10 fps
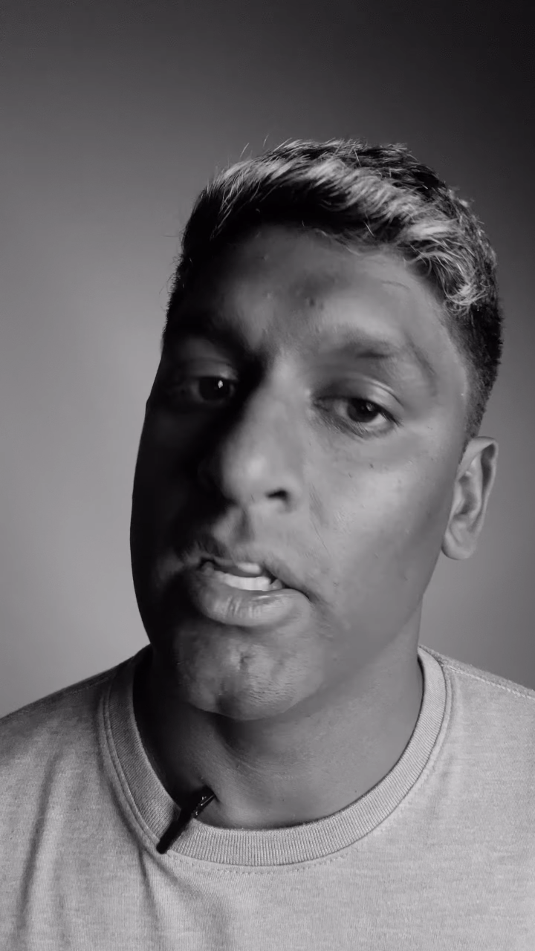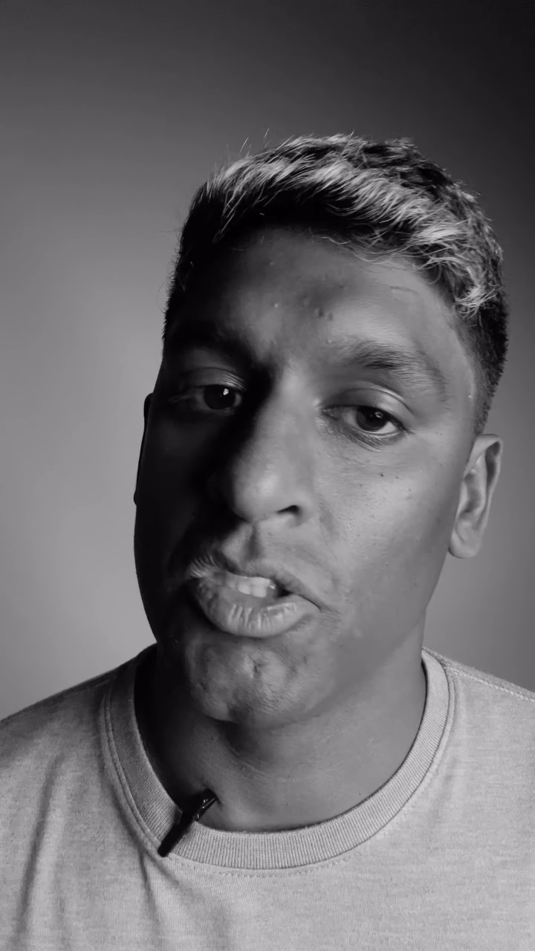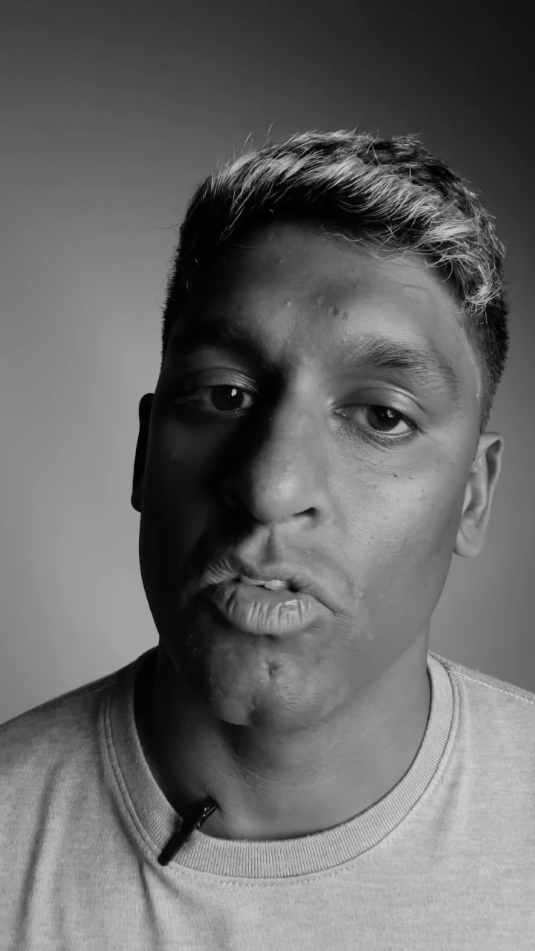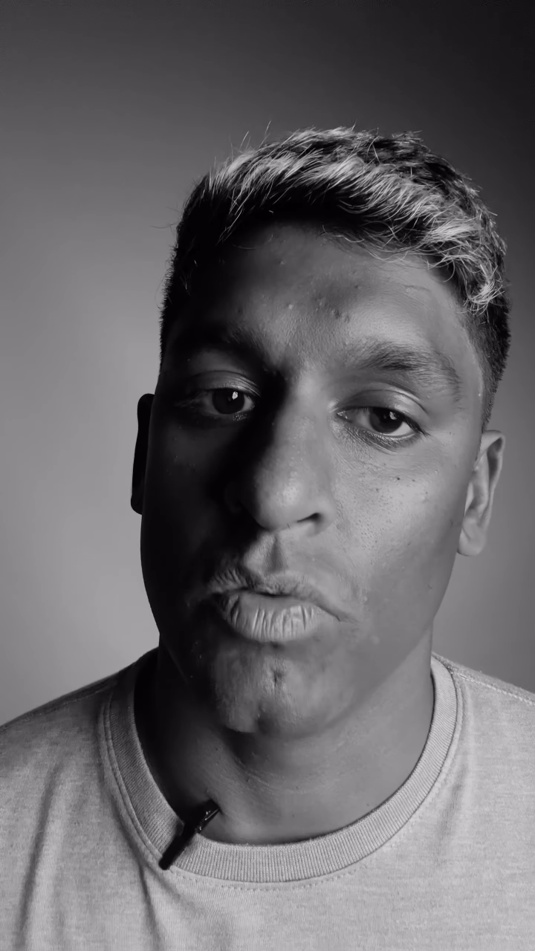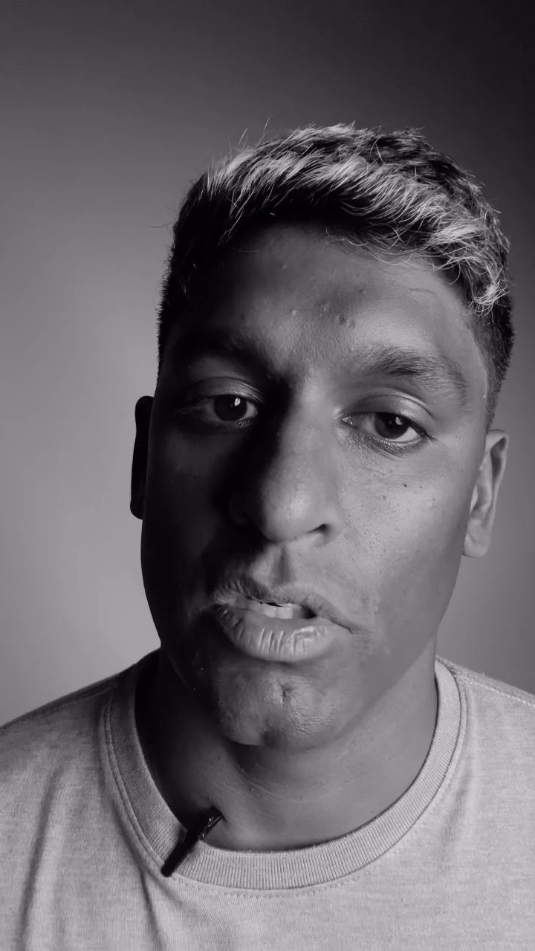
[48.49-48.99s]

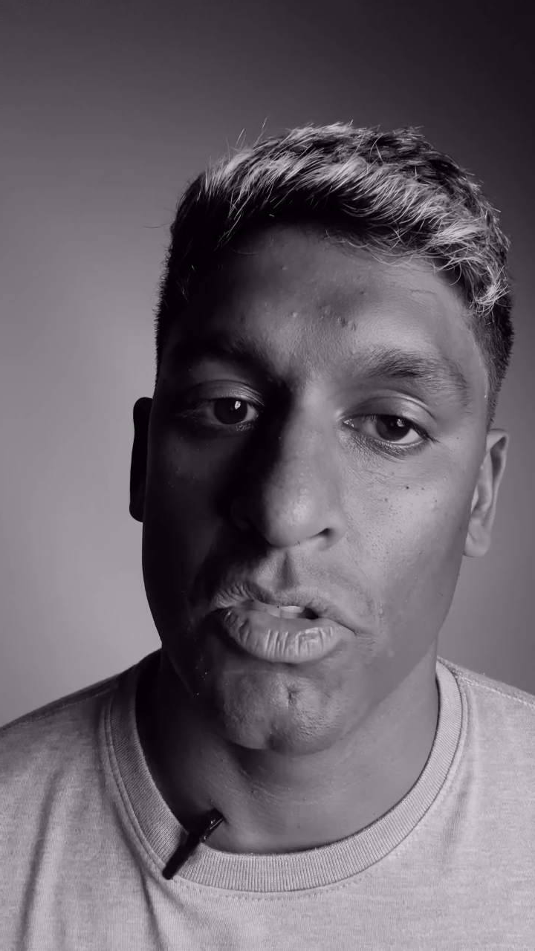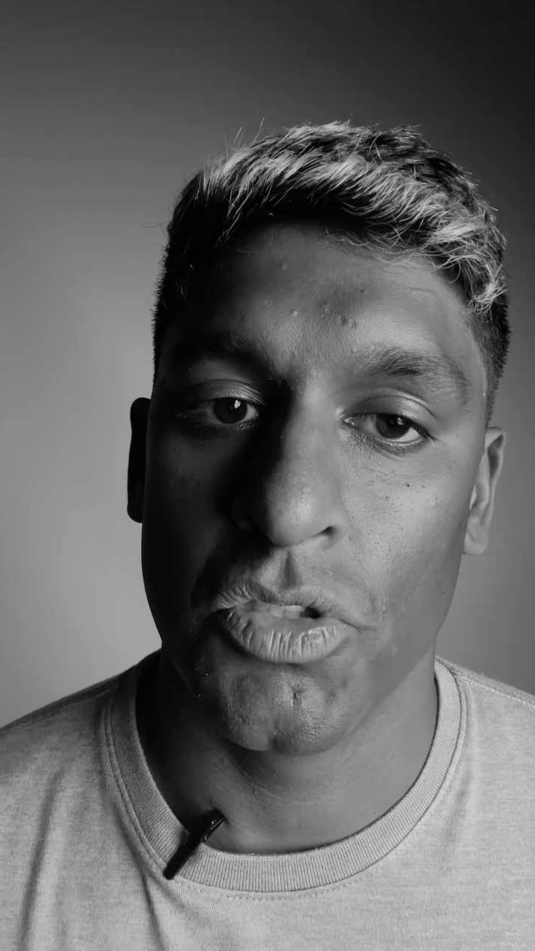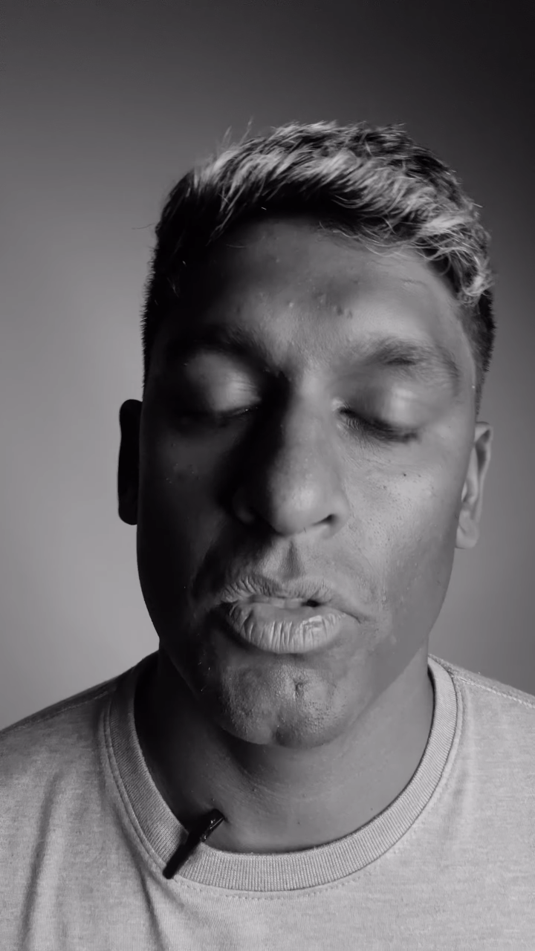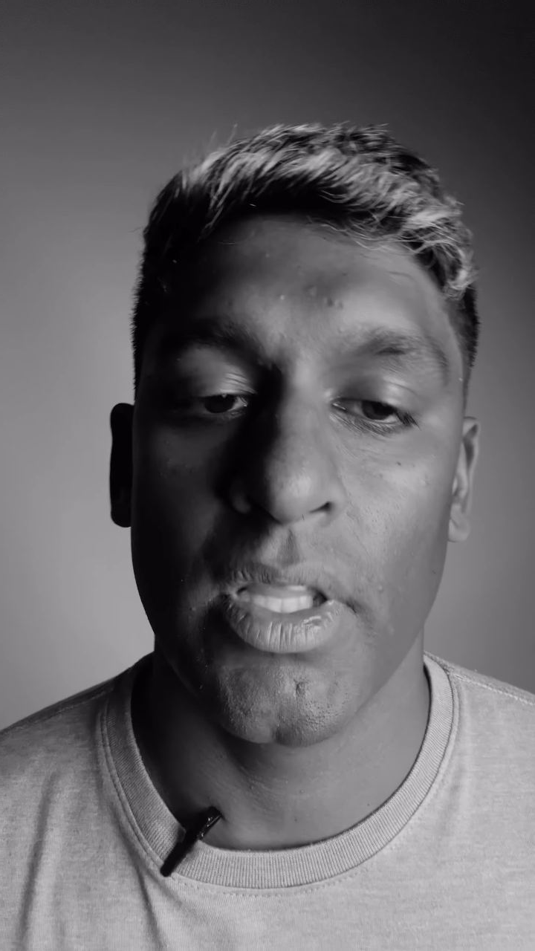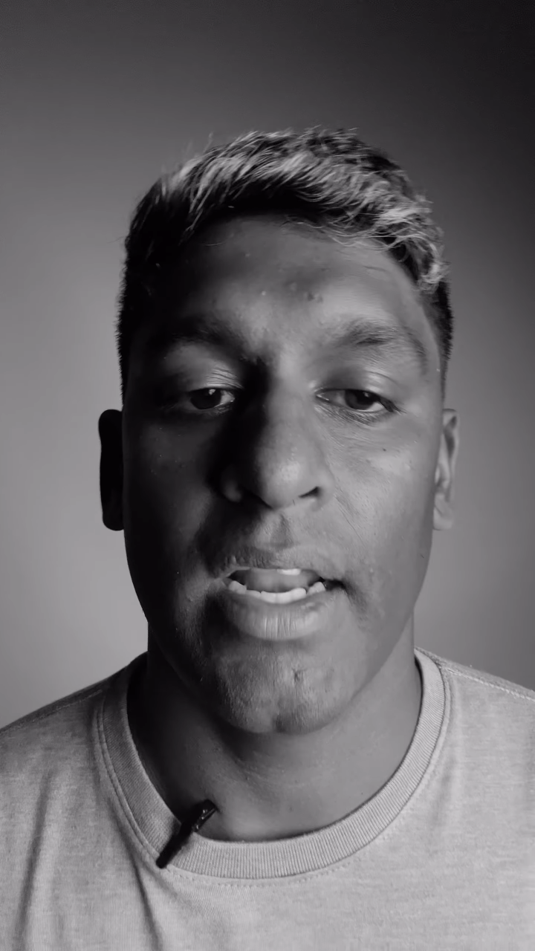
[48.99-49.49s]
chose one or
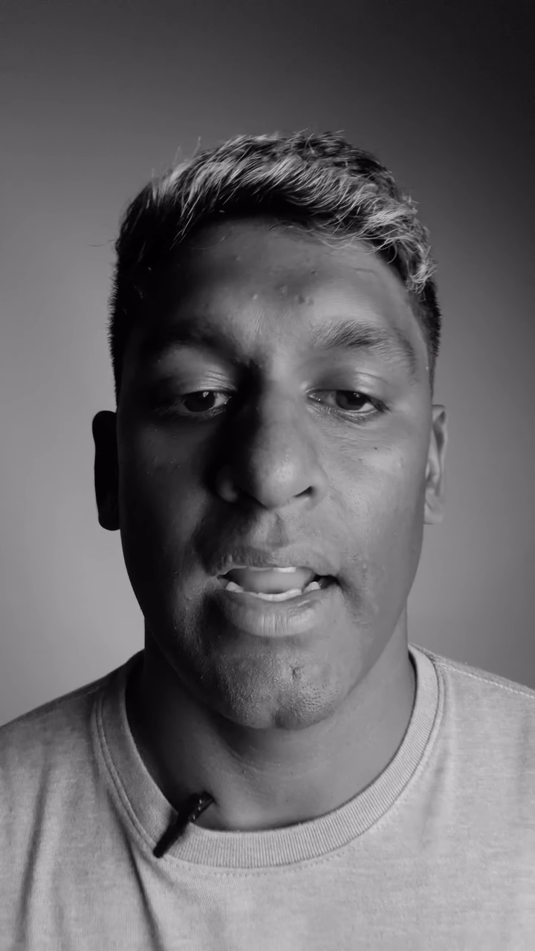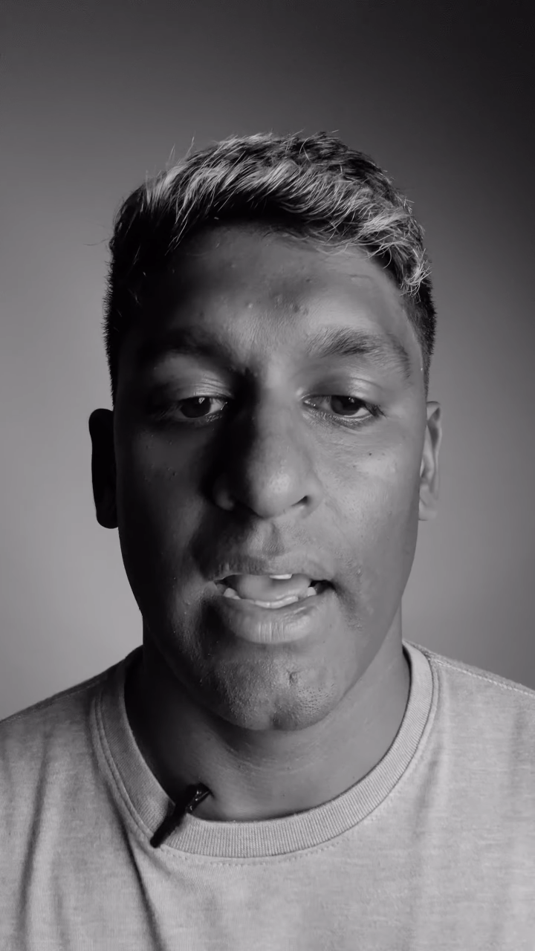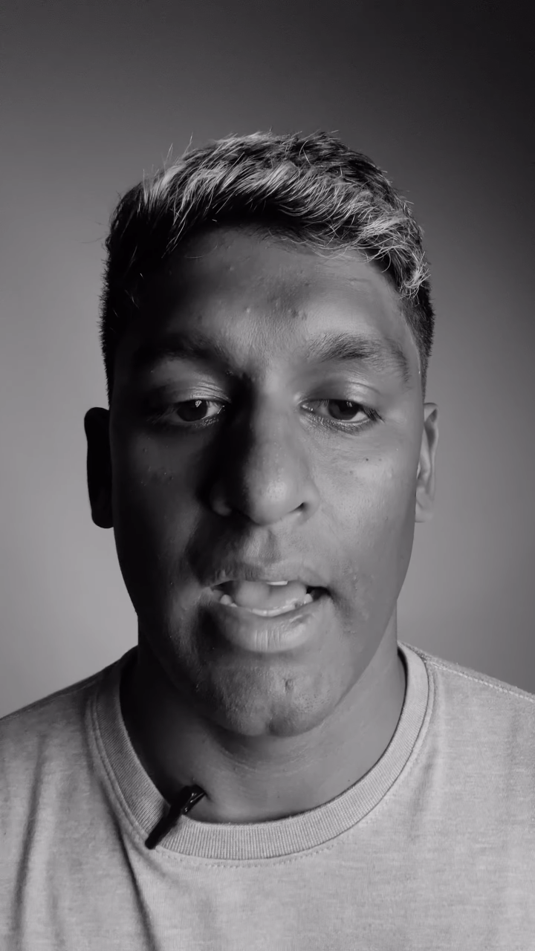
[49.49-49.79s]
two that